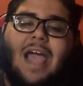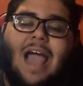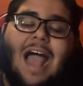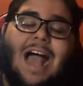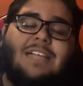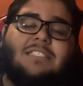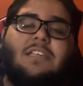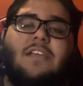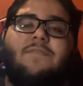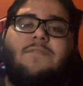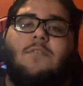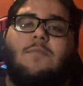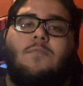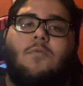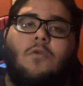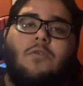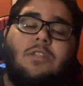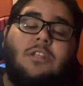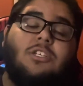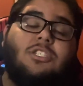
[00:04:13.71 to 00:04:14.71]
asking for
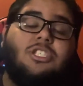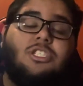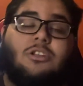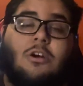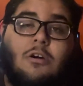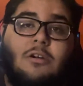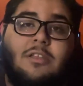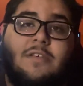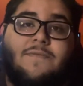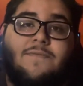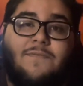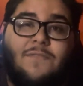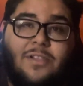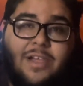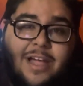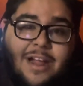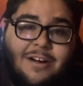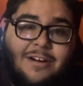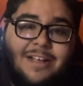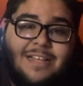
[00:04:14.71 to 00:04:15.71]
more than Charlotte
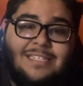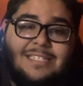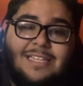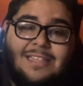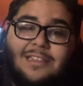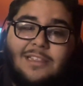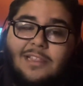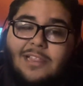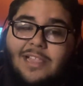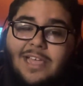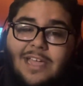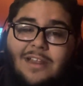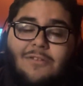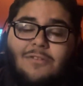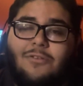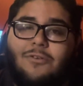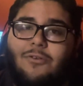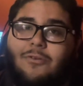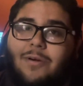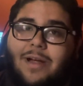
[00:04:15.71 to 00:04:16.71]
Flair is a
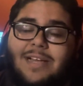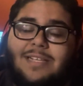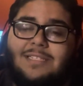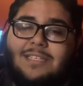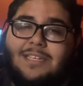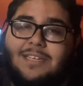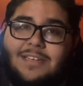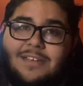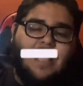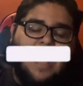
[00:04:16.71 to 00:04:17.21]
little crazy.